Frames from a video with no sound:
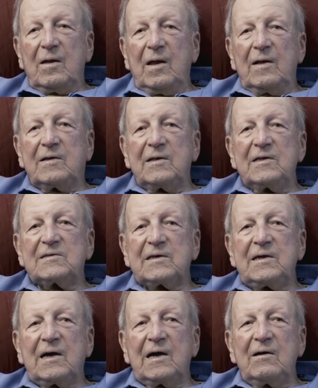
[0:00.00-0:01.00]
And to this
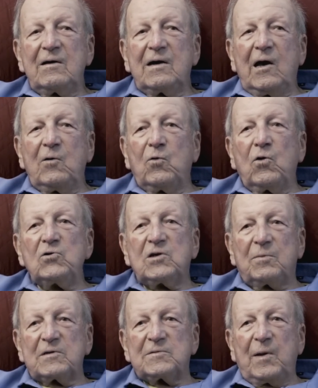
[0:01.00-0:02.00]
day, I
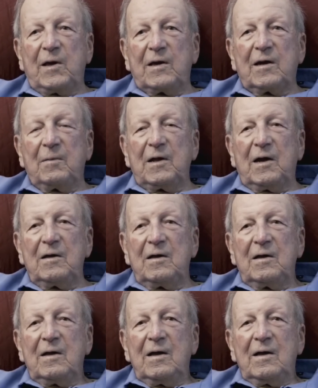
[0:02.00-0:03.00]
worship this man. I mean,
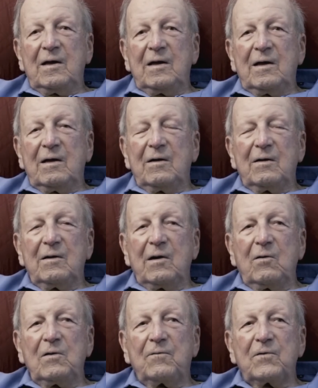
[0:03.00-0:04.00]
I
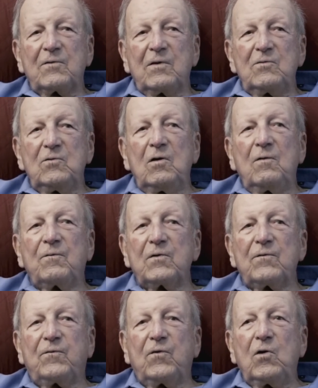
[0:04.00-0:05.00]
only knew him
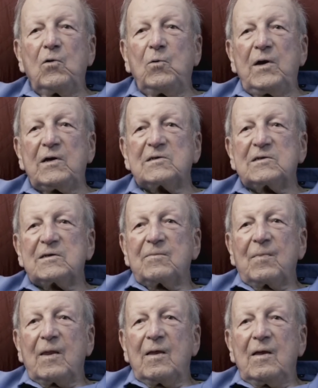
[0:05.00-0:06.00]
for 4 weeks.
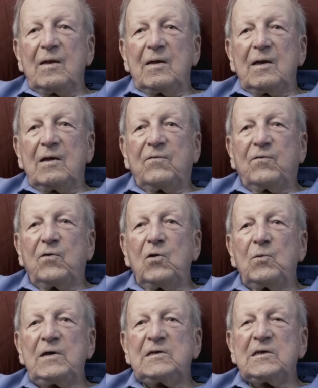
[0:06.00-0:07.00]
In 4
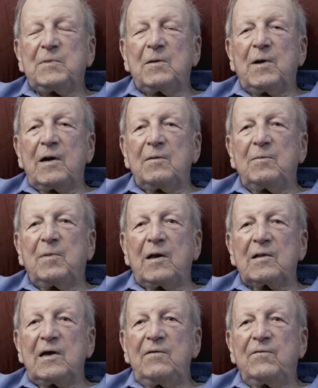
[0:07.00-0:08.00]
weeks, he's been in my
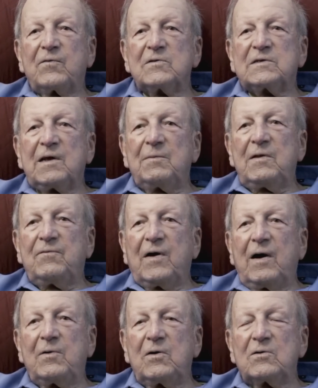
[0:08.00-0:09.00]
life for
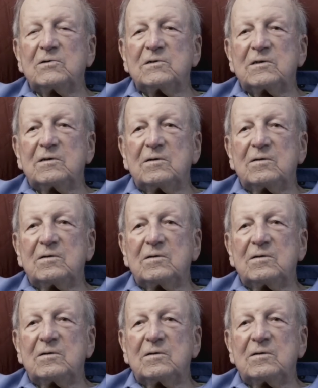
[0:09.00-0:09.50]
75 years.